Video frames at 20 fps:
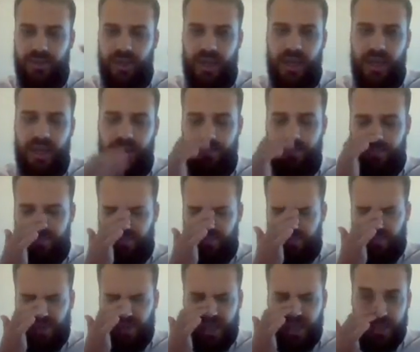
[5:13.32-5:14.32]
and
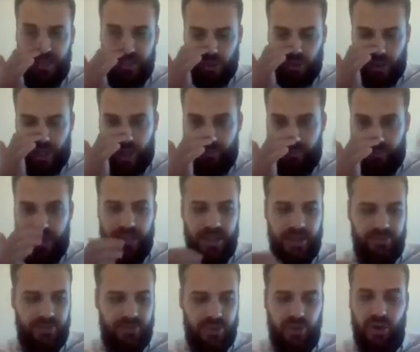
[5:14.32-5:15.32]
it's not having
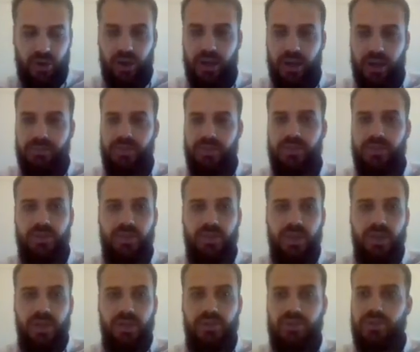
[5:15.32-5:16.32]
enough time to
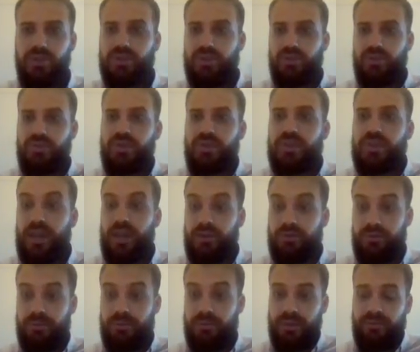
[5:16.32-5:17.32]
do the
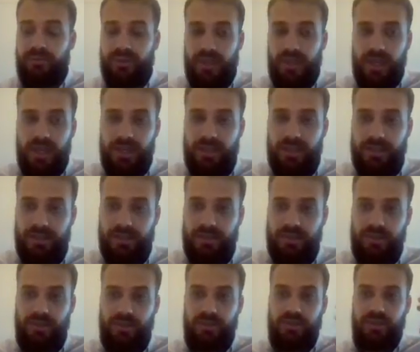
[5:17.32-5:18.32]
decrement of the x,
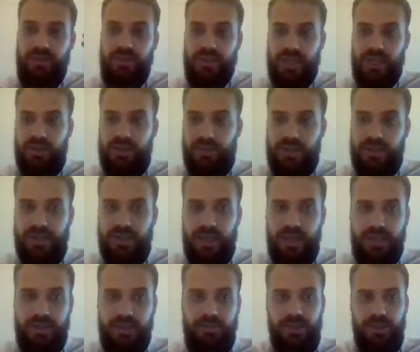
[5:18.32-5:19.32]
to decrease the
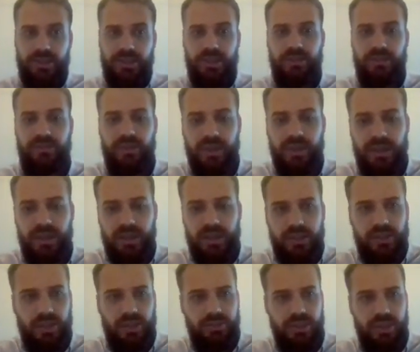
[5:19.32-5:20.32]
x by stuff.
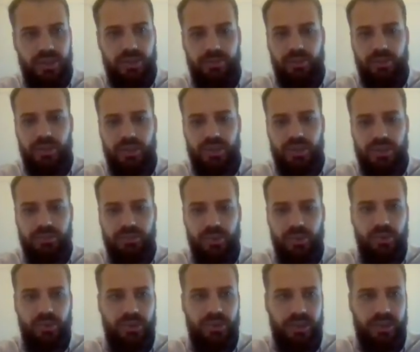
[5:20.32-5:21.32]
So I'm just going to put a
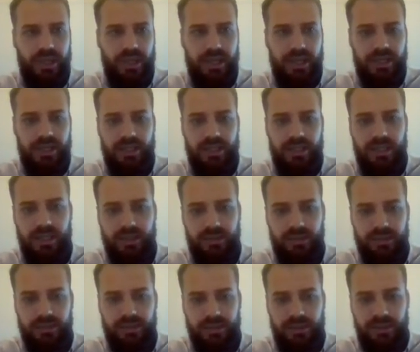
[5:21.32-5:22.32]
small delay in here,
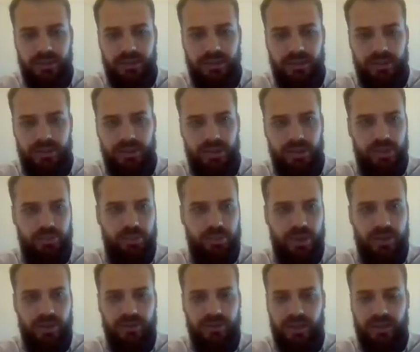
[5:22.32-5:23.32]
just
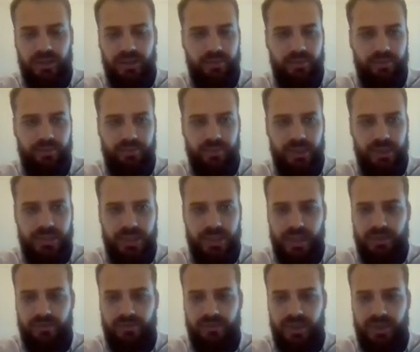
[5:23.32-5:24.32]
by let's
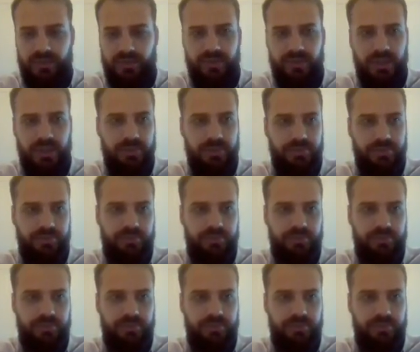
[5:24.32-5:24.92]
say 50.